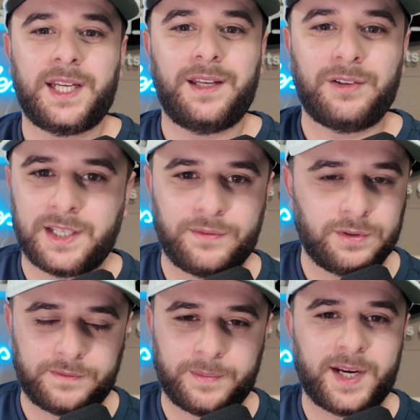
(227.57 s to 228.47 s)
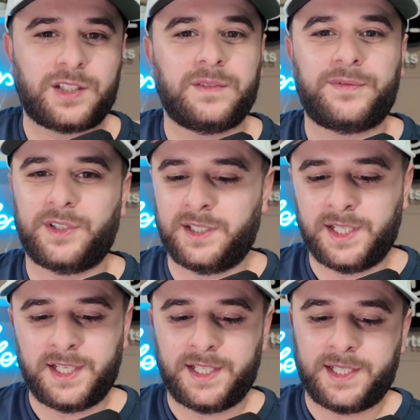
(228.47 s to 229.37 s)
It'll give you information for
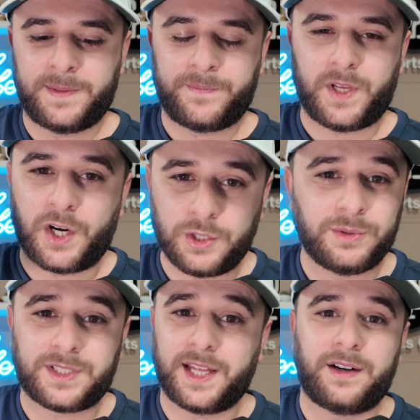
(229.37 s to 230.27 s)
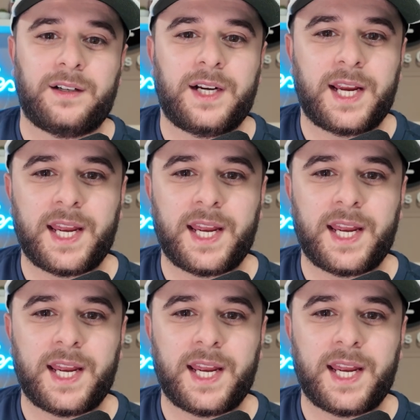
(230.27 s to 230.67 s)
our newsletter.